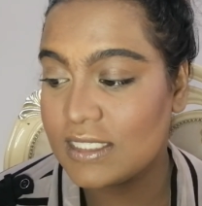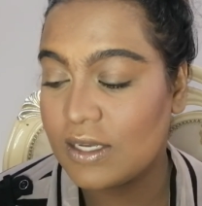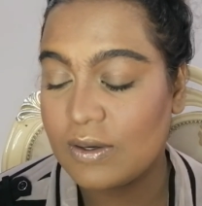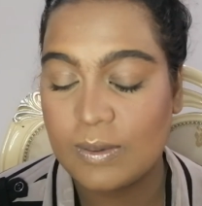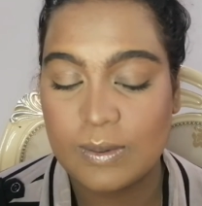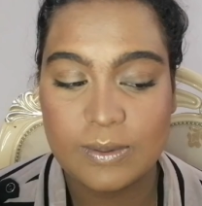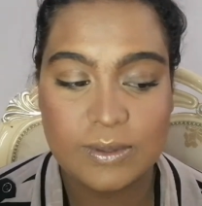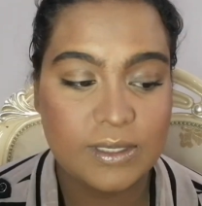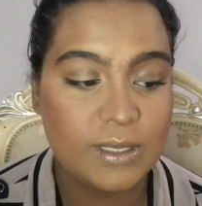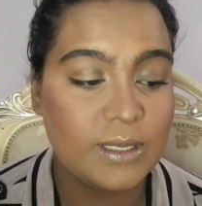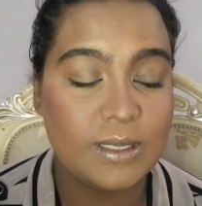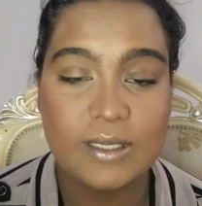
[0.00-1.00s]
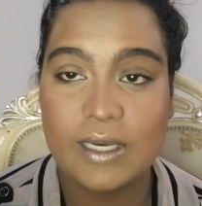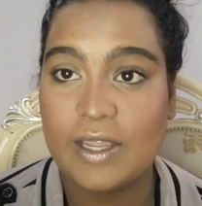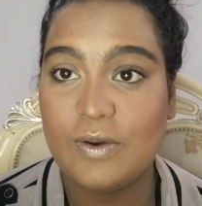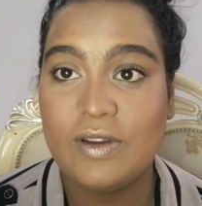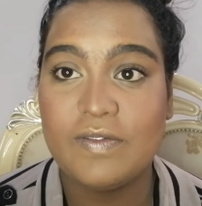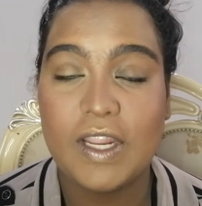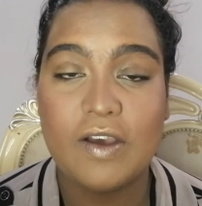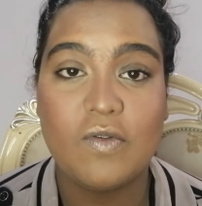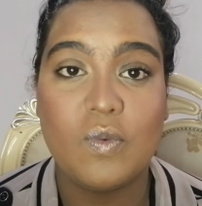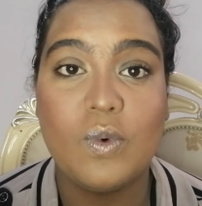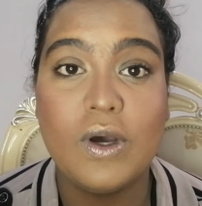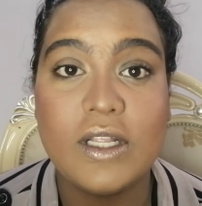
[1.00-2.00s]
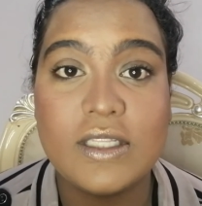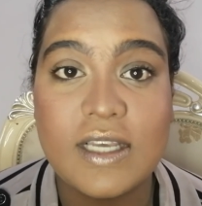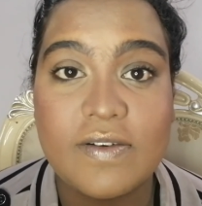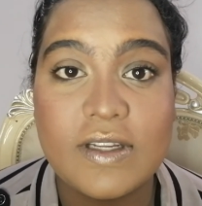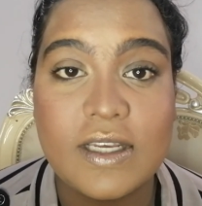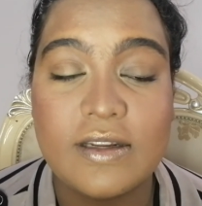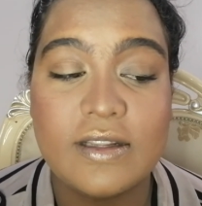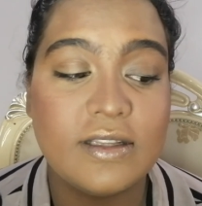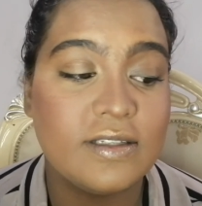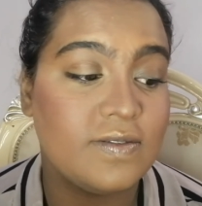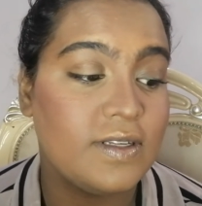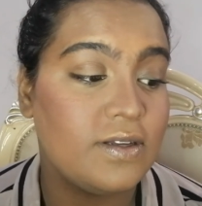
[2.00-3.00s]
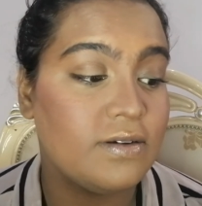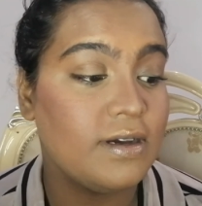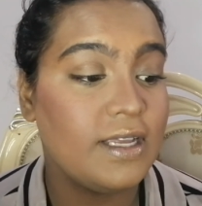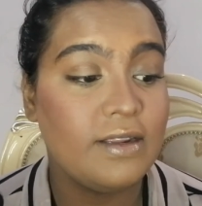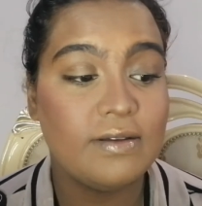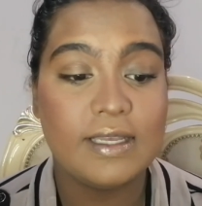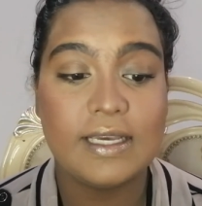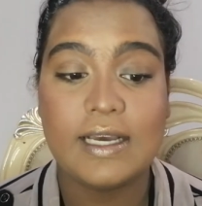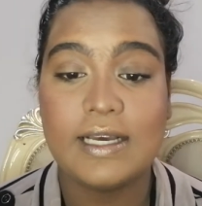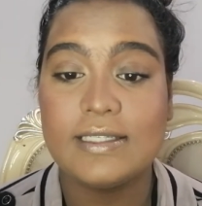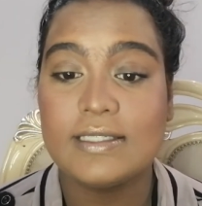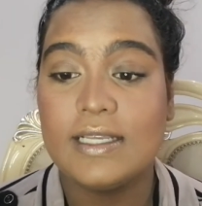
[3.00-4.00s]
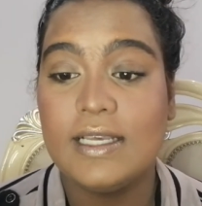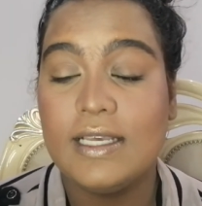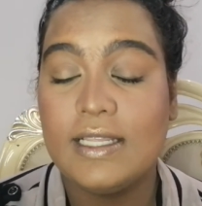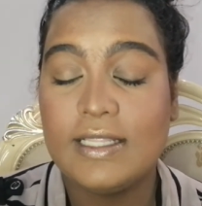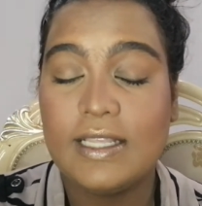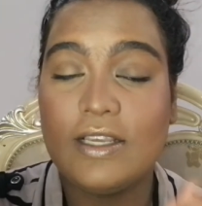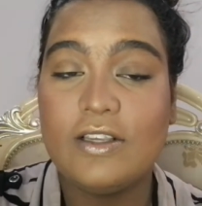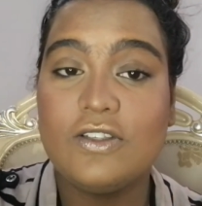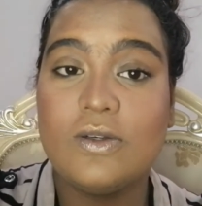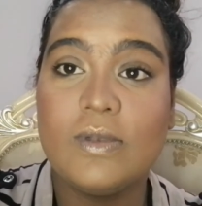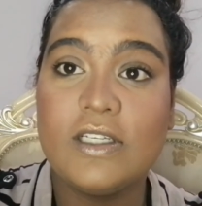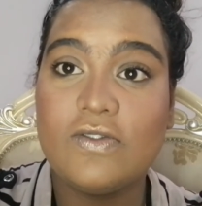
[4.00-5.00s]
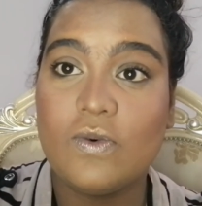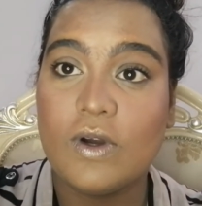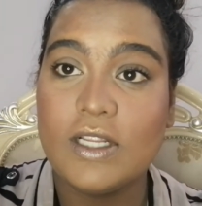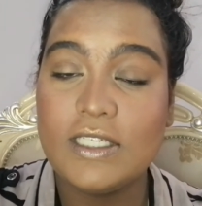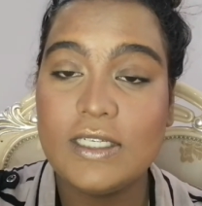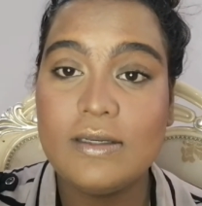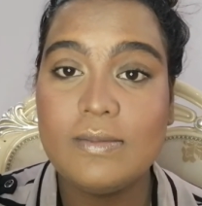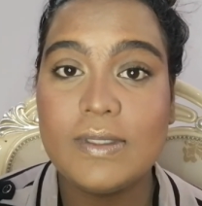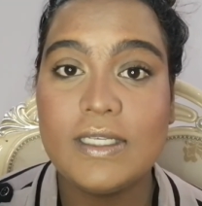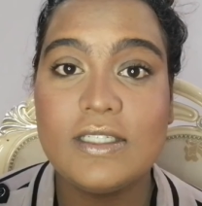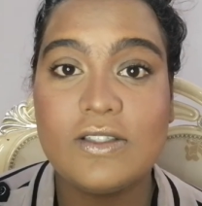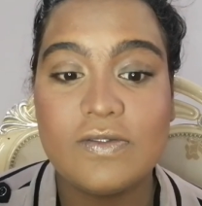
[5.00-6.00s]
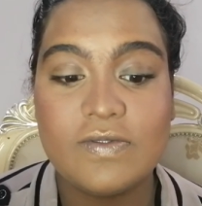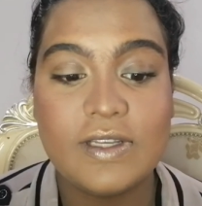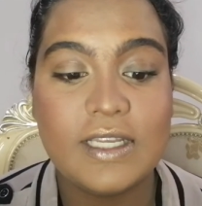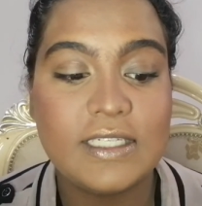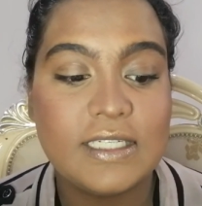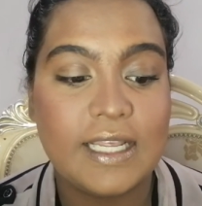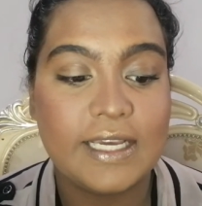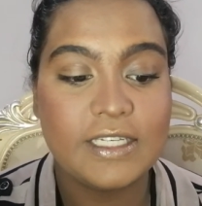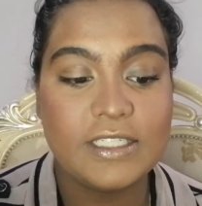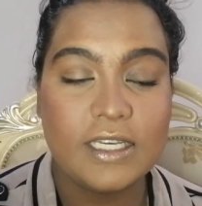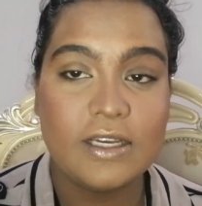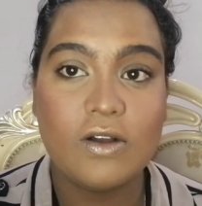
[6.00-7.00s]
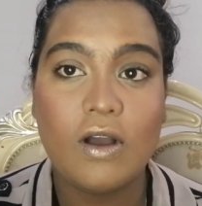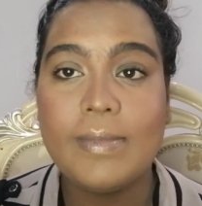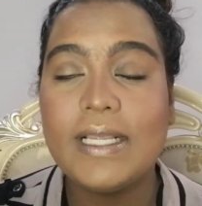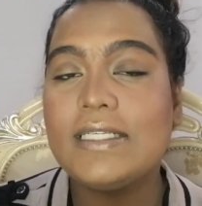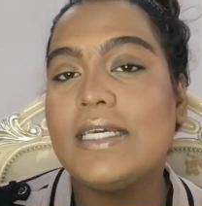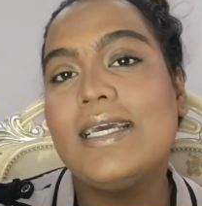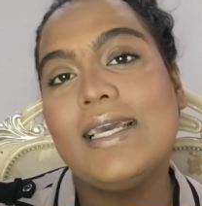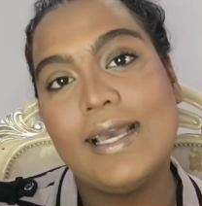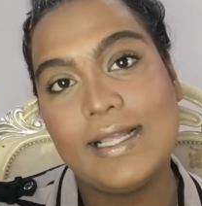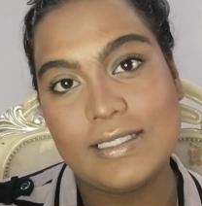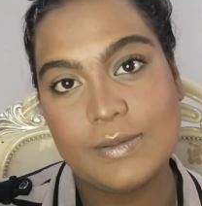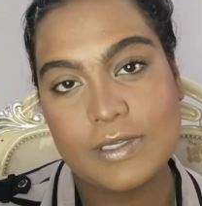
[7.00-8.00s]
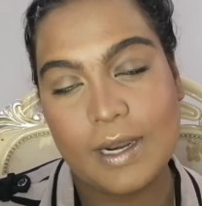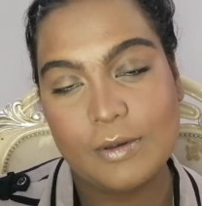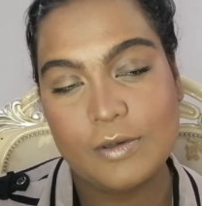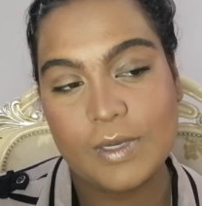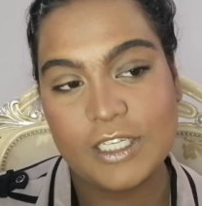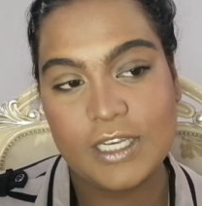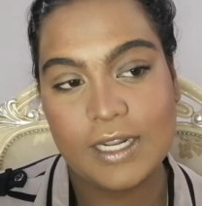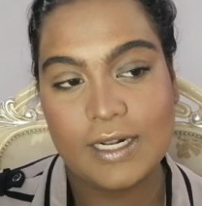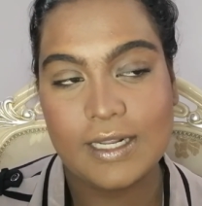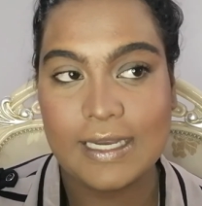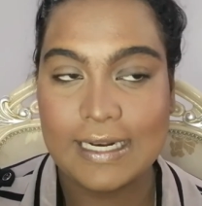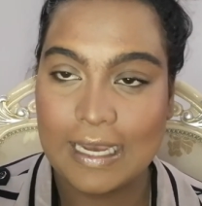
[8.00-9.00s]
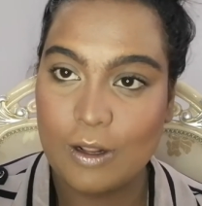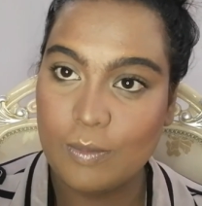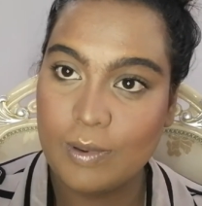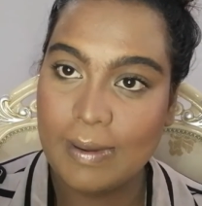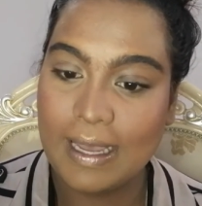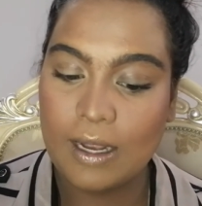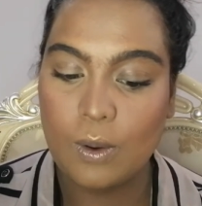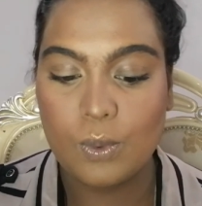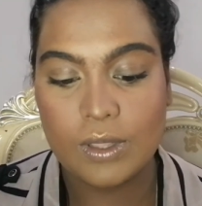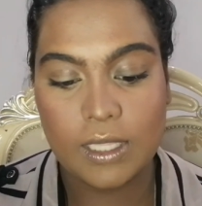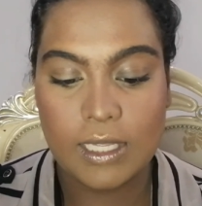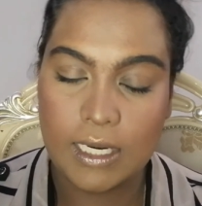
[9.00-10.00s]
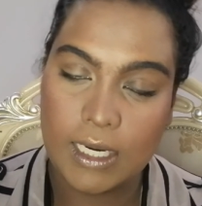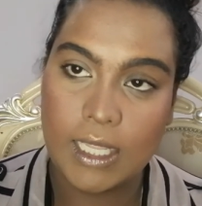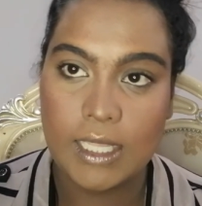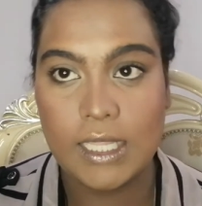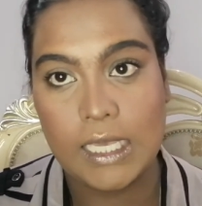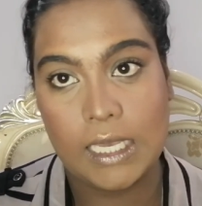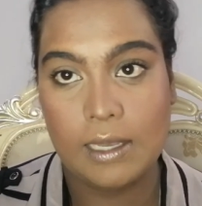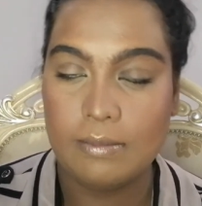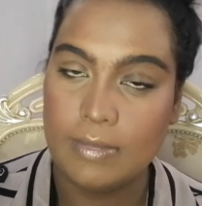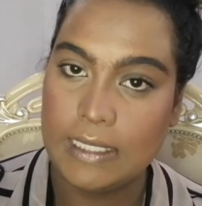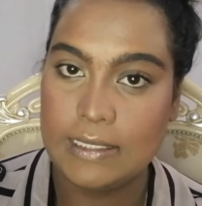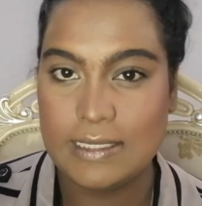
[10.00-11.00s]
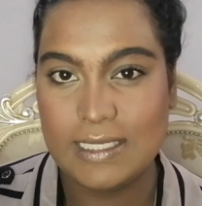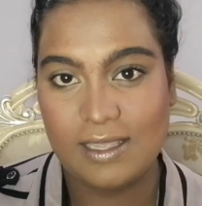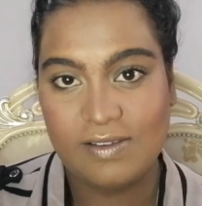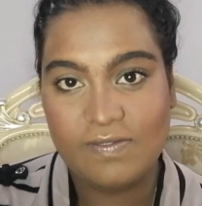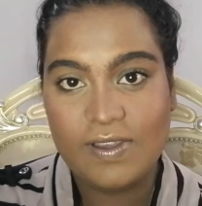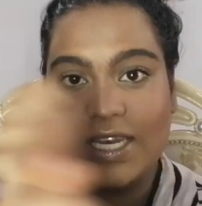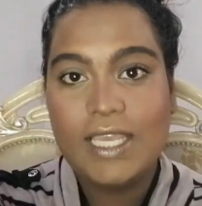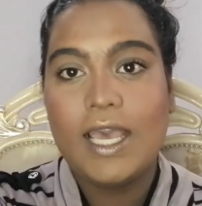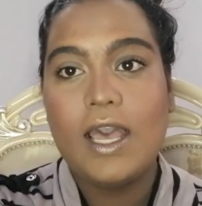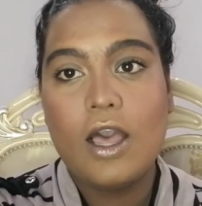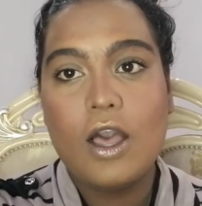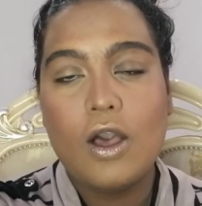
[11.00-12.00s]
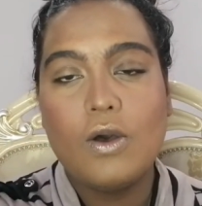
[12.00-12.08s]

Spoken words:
No, I don't even have words after I did this video. Anyway guys, thank you so much for watching. Please don't forget to like, share, comment and subscribe to my channel, and I'll be back with another amazing video.